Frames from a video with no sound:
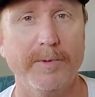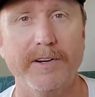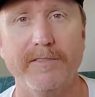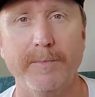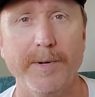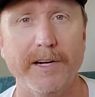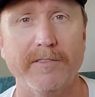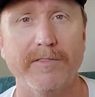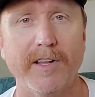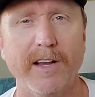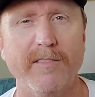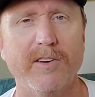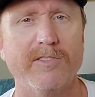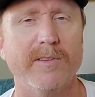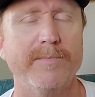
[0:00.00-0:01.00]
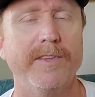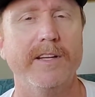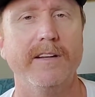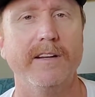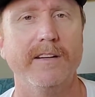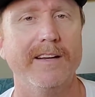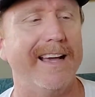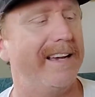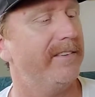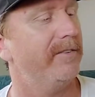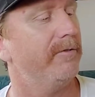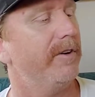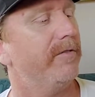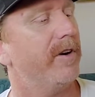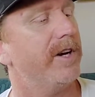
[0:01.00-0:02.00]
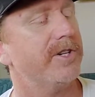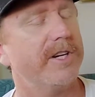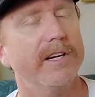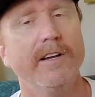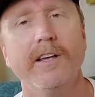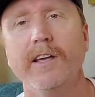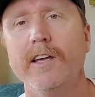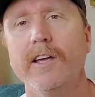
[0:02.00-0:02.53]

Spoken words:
bit of a beer flavor, something nice and refreshing,